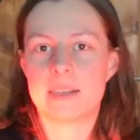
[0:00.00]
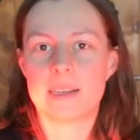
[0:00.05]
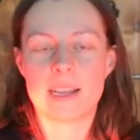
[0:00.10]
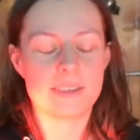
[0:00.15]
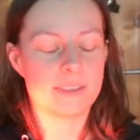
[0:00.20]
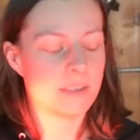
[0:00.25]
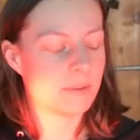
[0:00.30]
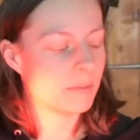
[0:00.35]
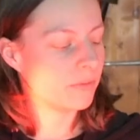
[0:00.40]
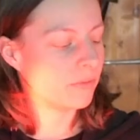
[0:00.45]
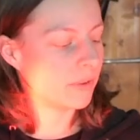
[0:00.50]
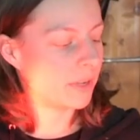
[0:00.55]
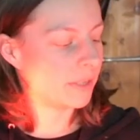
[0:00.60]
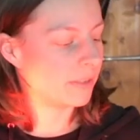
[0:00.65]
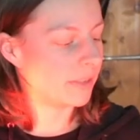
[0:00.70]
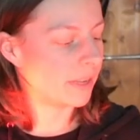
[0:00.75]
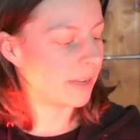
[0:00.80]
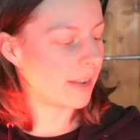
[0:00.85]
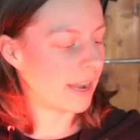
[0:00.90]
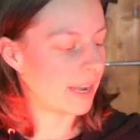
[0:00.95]
Lightsaber
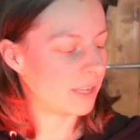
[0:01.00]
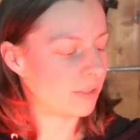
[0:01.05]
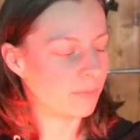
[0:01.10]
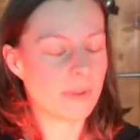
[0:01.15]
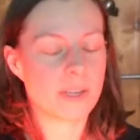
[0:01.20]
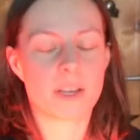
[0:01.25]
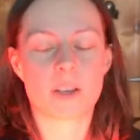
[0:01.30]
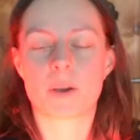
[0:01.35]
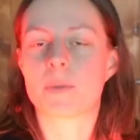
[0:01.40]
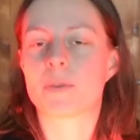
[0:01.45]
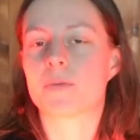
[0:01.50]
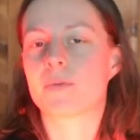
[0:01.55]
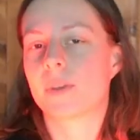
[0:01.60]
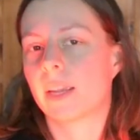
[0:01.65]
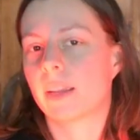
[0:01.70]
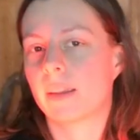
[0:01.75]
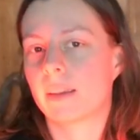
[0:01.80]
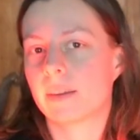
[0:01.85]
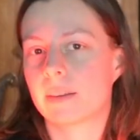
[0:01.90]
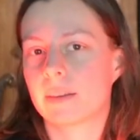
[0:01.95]
fencing has become a
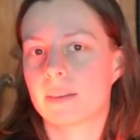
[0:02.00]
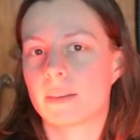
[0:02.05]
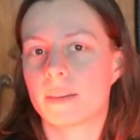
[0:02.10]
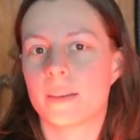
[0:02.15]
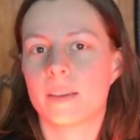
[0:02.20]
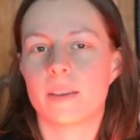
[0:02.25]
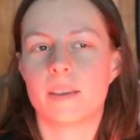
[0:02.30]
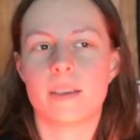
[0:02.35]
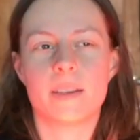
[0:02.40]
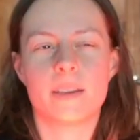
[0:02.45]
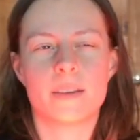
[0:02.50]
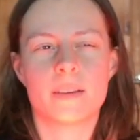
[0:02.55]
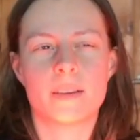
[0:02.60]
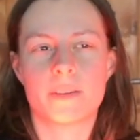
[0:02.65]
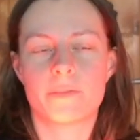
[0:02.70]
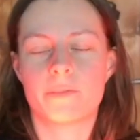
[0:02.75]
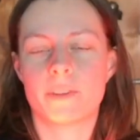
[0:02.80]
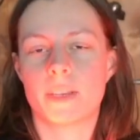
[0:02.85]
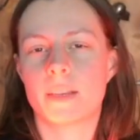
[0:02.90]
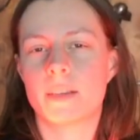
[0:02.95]
thing
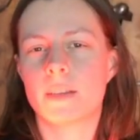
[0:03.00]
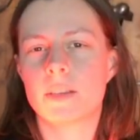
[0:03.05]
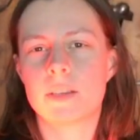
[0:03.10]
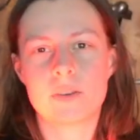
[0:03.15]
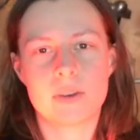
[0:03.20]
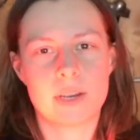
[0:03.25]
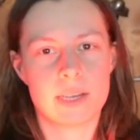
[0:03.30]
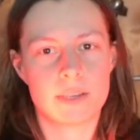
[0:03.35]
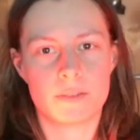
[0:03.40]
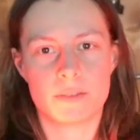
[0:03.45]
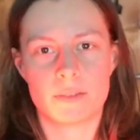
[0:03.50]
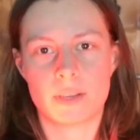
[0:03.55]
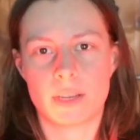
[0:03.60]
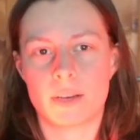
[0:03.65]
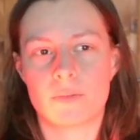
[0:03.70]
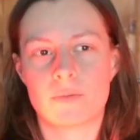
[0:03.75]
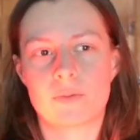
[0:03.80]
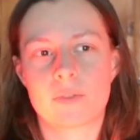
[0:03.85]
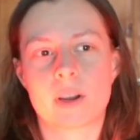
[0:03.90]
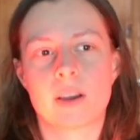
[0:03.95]
in the US,
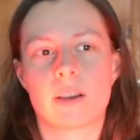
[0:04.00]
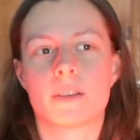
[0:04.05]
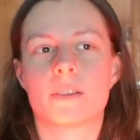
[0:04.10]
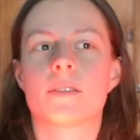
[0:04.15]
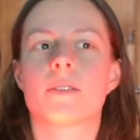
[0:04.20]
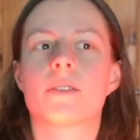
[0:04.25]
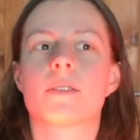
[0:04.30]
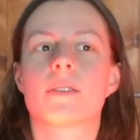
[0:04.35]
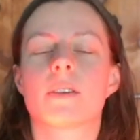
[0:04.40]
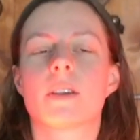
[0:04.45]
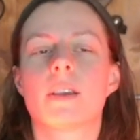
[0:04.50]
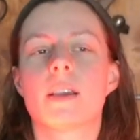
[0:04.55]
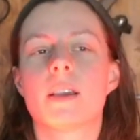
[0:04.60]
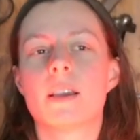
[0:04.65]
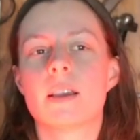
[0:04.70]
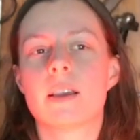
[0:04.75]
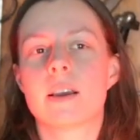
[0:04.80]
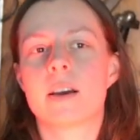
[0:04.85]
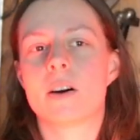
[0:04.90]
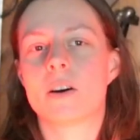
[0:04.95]
in France,
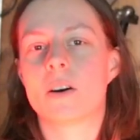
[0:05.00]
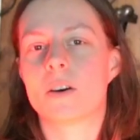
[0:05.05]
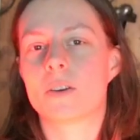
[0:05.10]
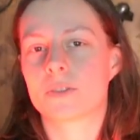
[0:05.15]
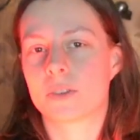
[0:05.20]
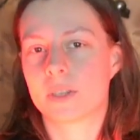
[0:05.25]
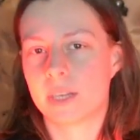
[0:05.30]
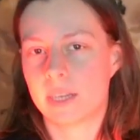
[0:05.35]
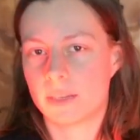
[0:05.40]
also in